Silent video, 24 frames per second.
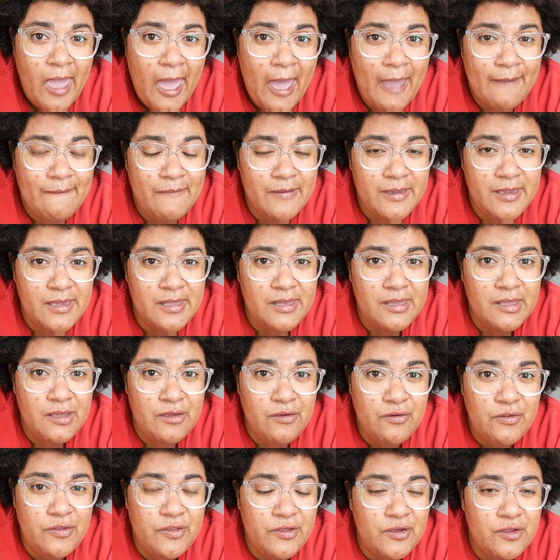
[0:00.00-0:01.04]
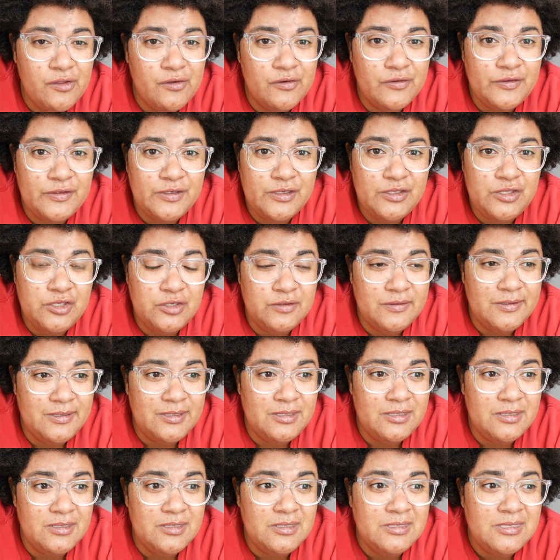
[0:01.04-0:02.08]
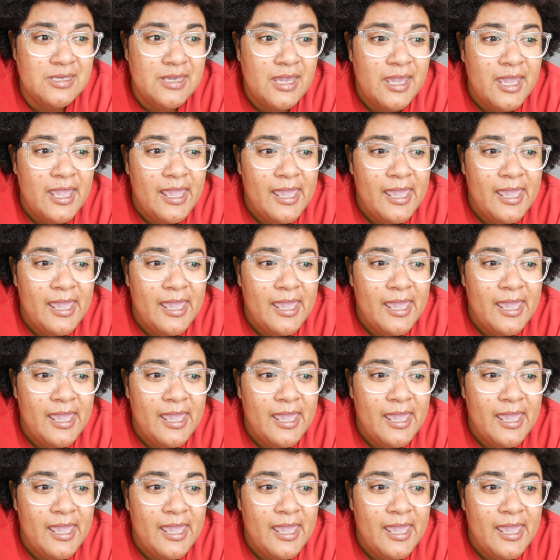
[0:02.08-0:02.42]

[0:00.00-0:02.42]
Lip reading: I've been getting used to those situations,